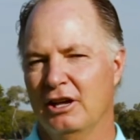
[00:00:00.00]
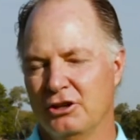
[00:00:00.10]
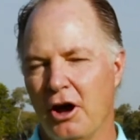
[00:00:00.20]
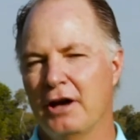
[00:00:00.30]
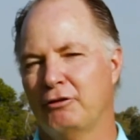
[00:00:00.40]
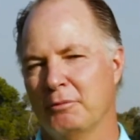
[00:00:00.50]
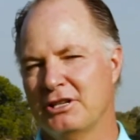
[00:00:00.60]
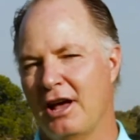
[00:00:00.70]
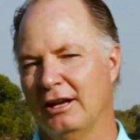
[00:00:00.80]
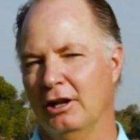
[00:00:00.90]
does from a
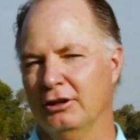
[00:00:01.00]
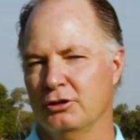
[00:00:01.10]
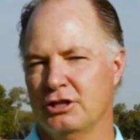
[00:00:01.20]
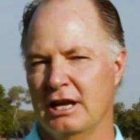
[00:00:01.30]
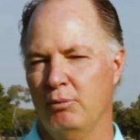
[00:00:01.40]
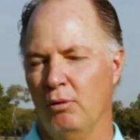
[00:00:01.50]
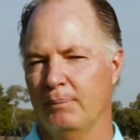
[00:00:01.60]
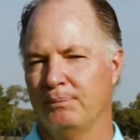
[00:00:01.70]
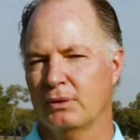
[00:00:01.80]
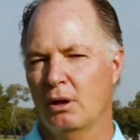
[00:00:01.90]
psychological
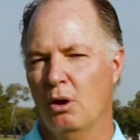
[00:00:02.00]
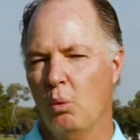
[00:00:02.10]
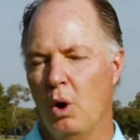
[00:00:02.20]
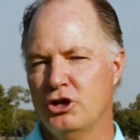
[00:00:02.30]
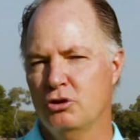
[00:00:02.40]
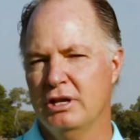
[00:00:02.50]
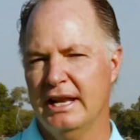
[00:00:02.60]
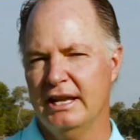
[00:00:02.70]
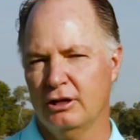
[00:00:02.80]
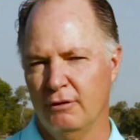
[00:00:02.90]
standpoint. Once you
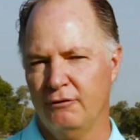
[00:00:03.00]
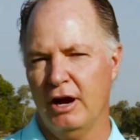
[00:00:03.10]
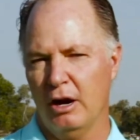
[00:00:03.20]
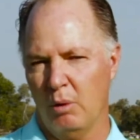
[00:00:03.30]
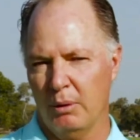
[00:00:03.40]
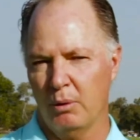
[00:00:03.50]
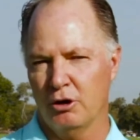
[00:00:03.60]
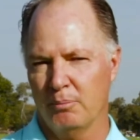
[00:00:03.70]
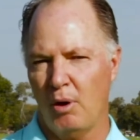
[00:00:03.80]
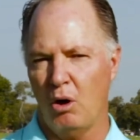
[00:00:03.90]
get into the fairway where
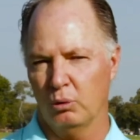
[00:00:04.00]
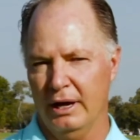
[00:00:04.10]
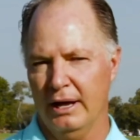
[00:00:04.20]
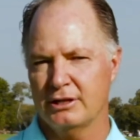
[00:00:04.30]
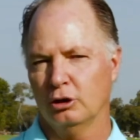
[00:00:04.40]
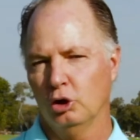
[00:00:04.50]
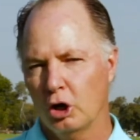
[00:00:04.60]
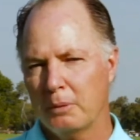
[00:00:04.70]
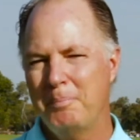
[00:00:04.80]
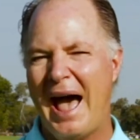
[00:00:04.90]
your ball rests,
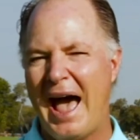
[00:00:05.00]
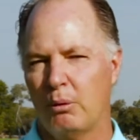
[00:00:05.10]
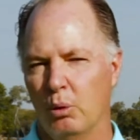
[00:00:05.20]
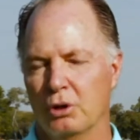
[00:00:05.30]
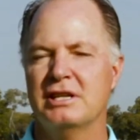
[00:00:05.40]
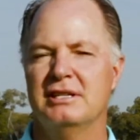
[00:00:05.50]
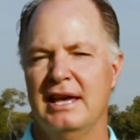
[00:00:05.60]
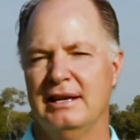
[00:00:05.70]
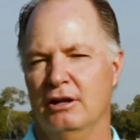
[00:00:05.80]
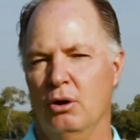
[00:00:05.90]
look backwards and
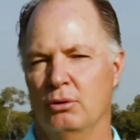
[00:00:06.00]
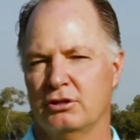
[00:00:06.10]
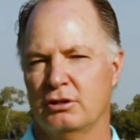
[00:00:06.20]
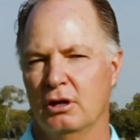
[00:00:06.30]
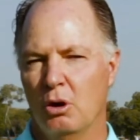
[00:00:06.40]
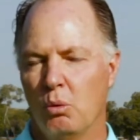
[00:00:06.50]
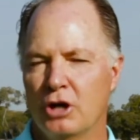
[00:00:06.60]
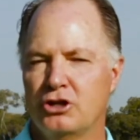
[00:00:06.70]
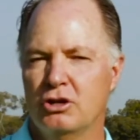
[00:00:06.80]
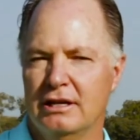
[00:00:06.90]
take notes.
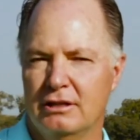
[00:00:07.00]
Once you get